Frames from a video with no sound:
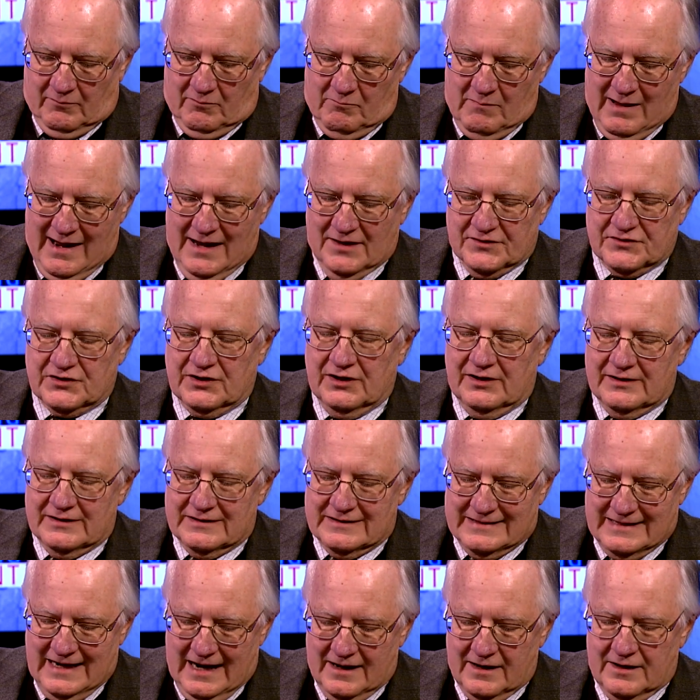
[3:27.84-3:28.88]
Mass
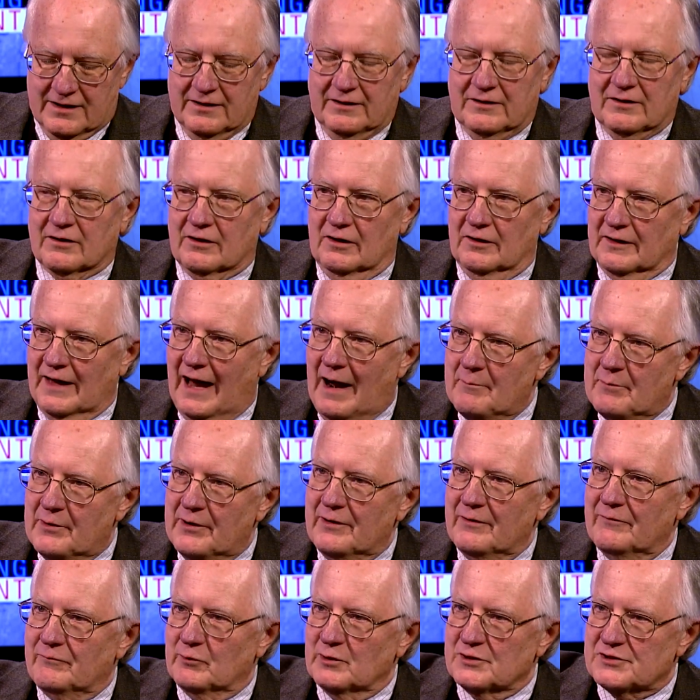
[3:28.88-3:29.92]
Tech
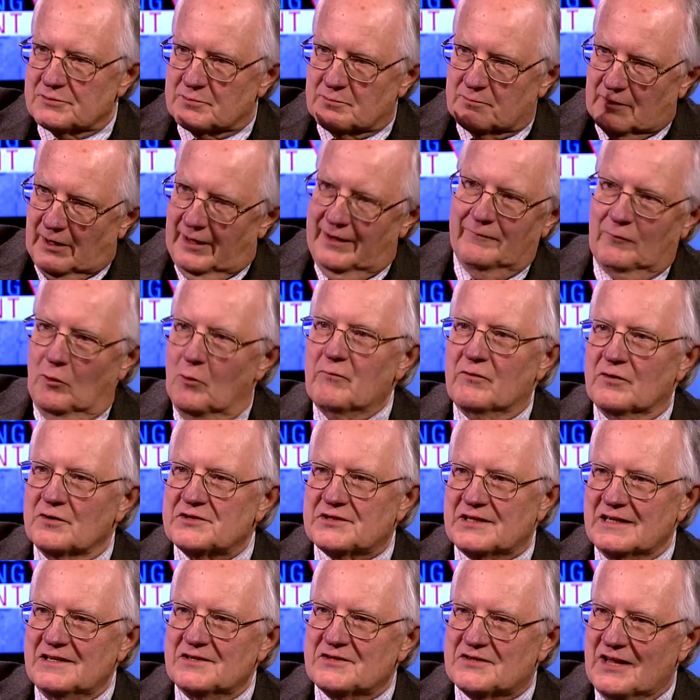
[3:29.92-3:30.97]
Collaborative, which kind of
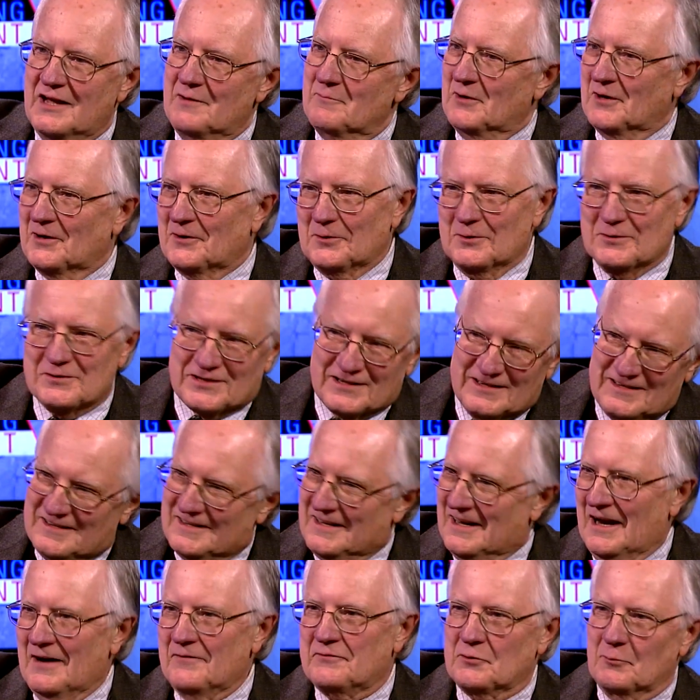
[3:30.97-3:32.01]
oversees them. And of course,
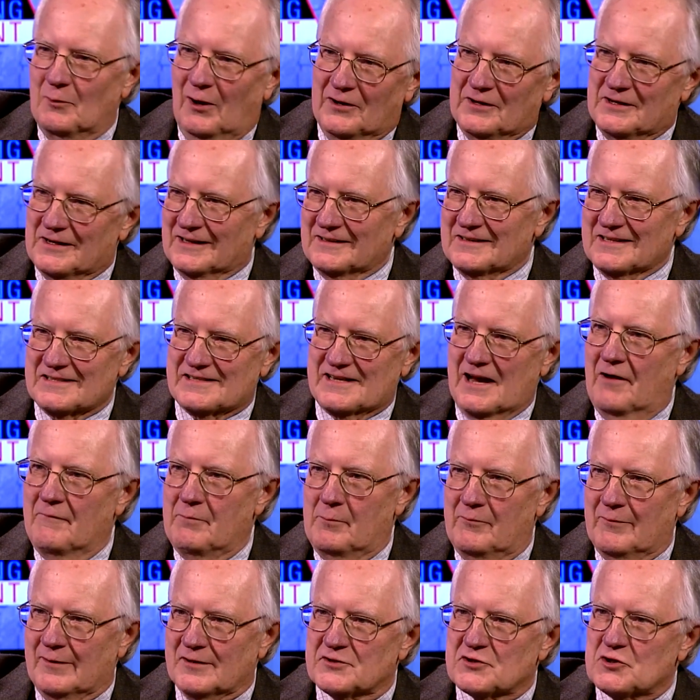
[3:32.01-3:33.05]
after a while, you get this
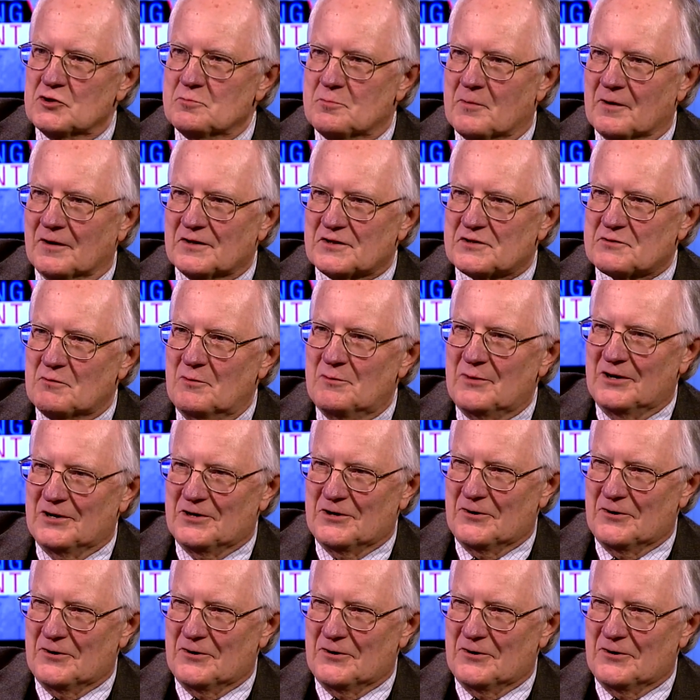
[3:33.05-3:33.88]
alphabet soup kind of swimming in